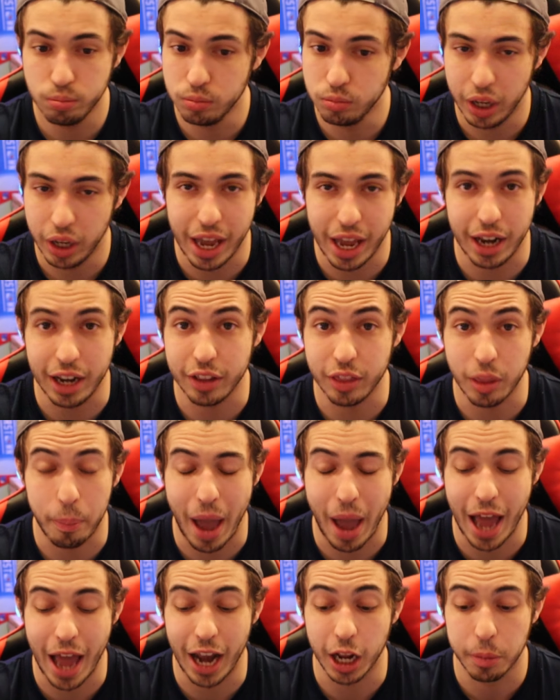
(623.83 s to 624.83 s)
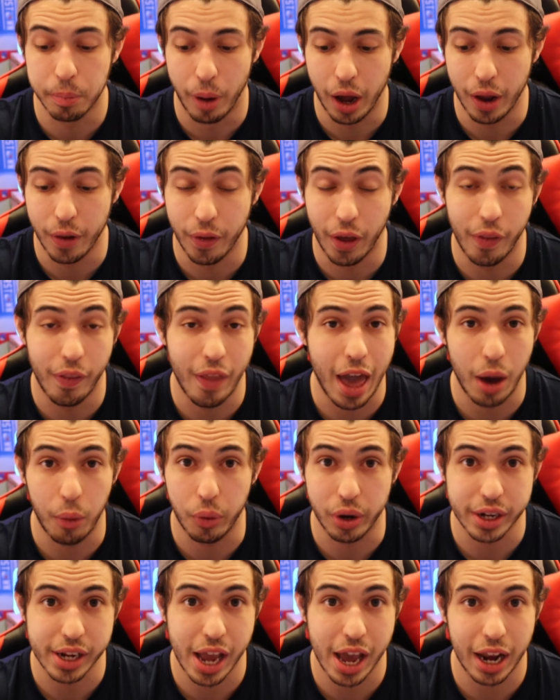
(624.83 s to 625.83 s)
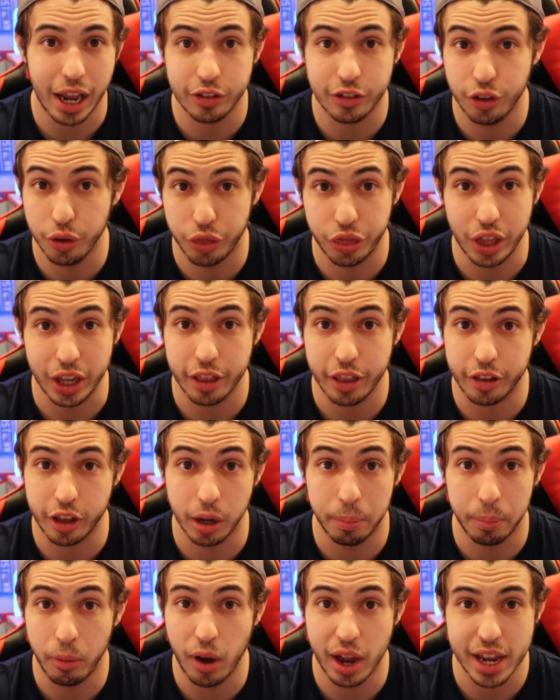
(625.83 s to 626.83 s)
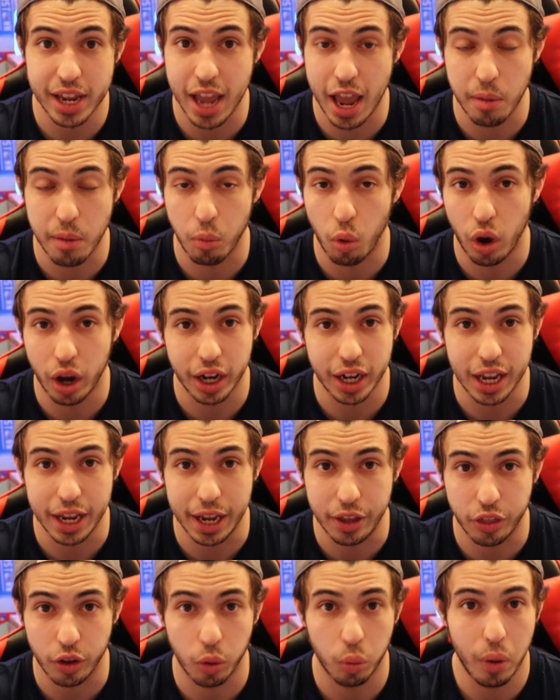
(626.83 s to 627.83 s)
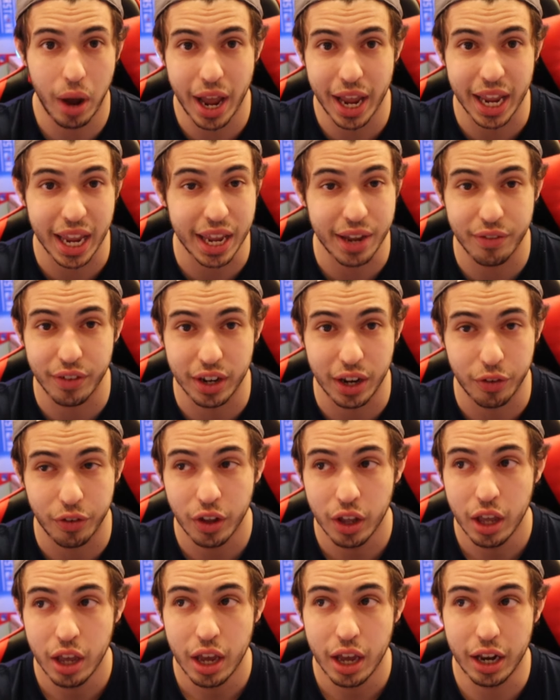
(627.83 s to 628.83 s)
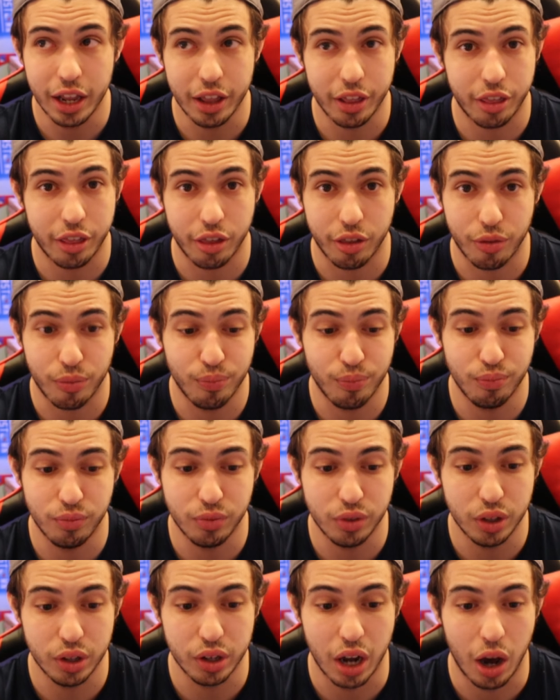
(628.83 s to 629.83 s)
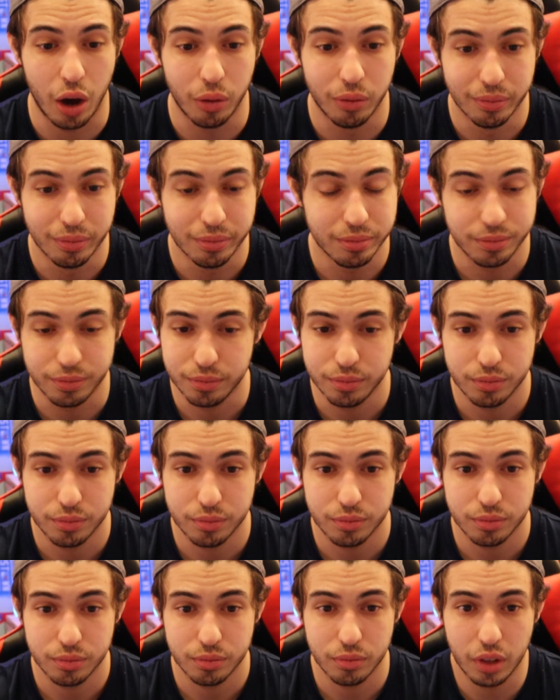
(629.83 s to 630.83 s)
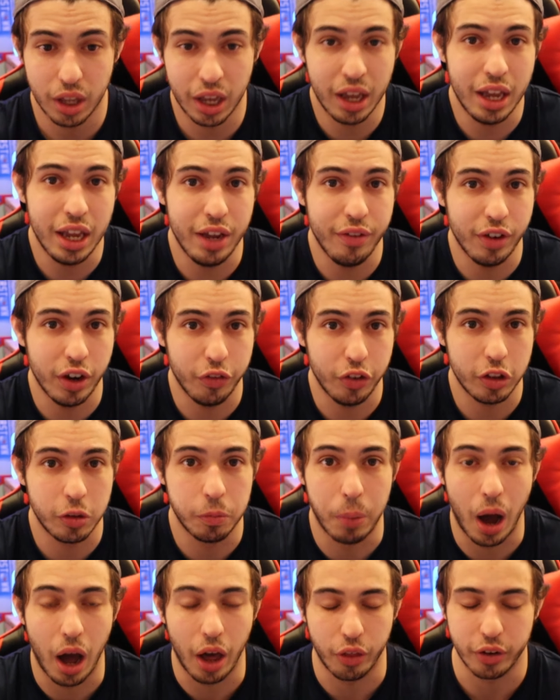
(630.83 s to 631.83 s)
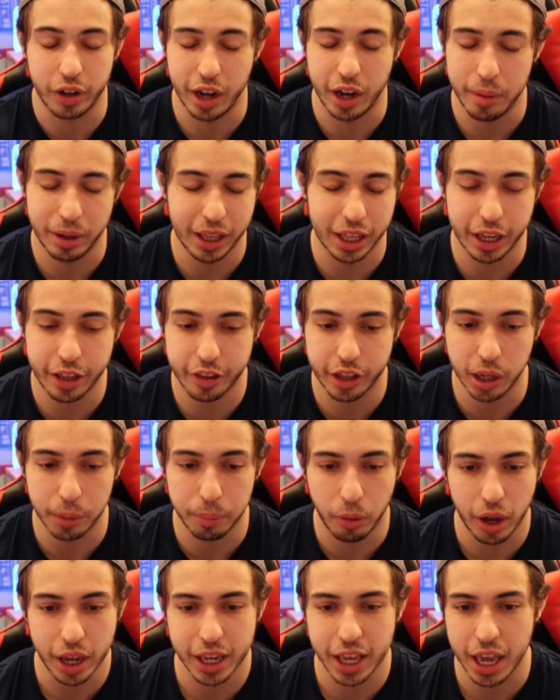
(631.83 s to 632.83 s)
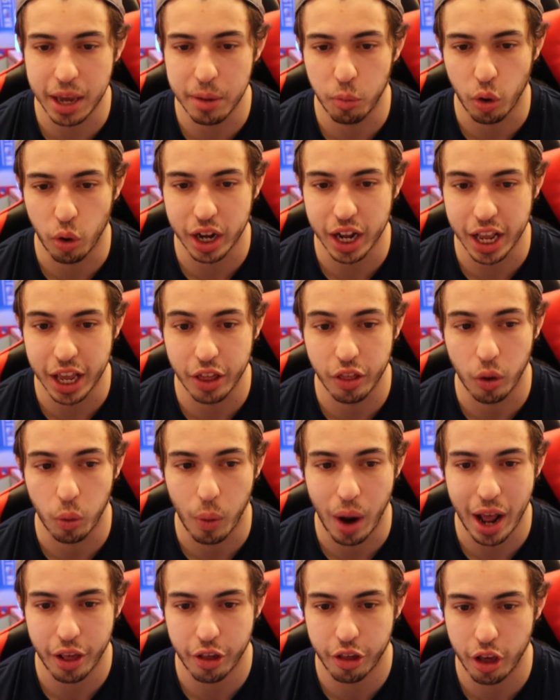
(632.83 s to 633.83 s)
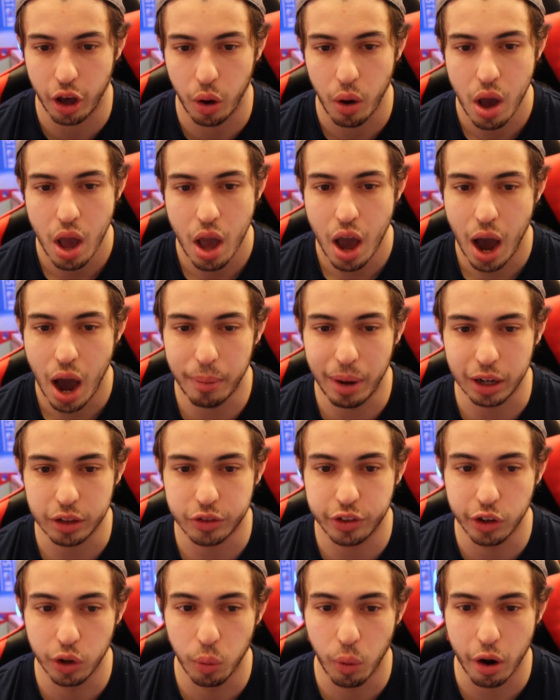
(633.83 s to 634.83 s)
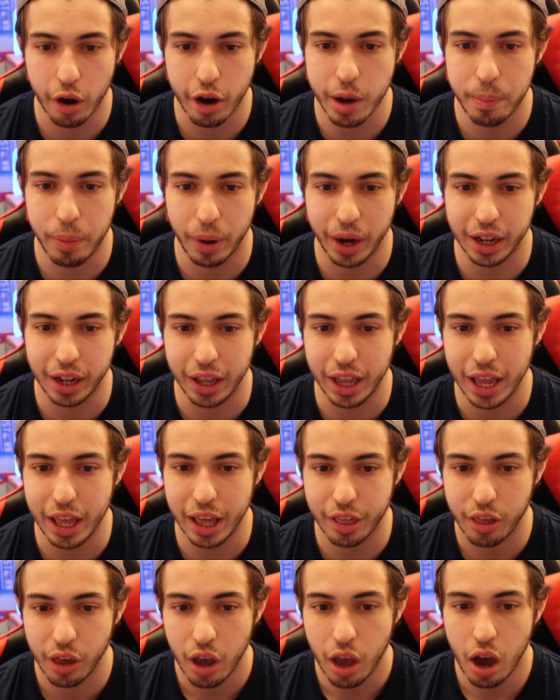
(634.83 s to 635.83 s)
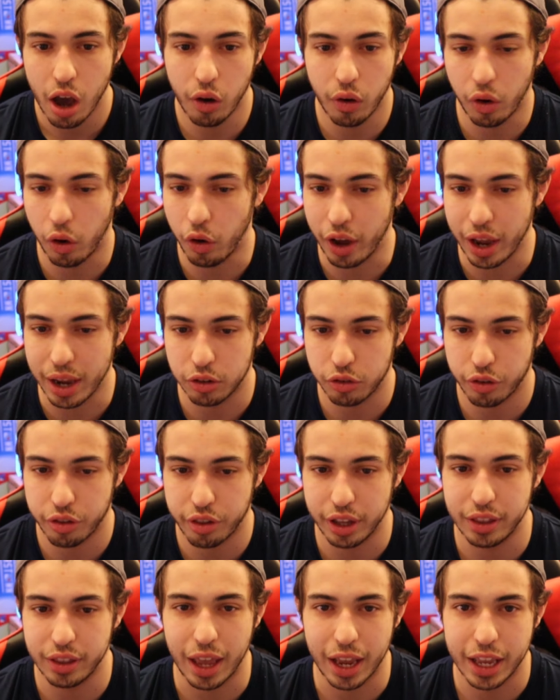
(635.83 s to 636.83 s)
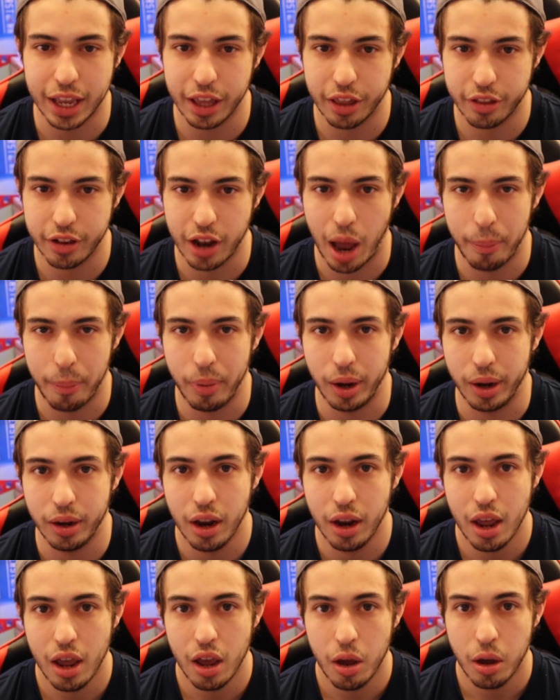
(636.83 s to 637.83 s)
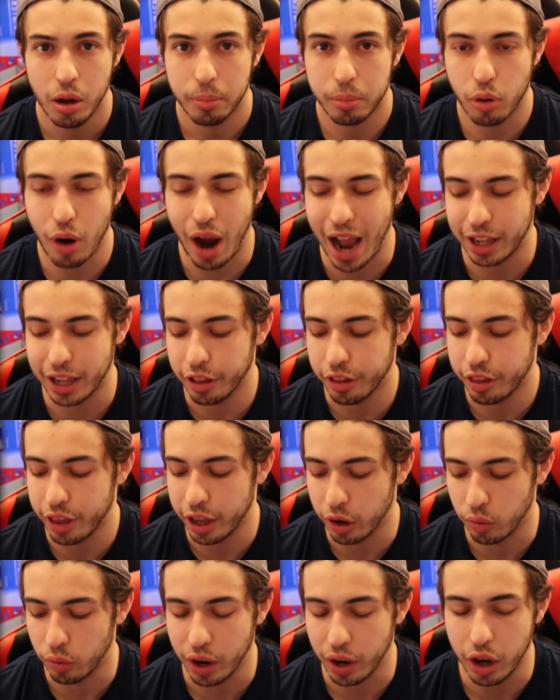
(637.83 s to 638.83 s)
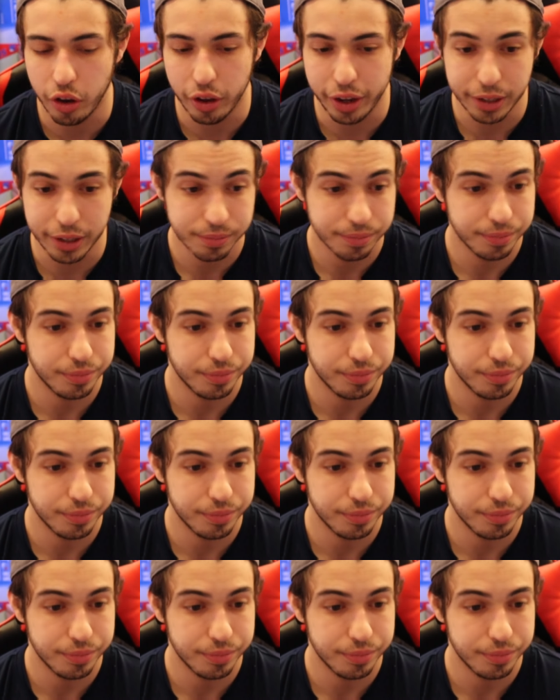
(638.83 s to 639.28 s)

hitting the panic button on that one yet. I do think he's going to play game one either way, even if it is, you know, even if it's bothering him. I think he's going to play game one either way. So I'm not too worried, but it is a little interesting that he has not been practicing really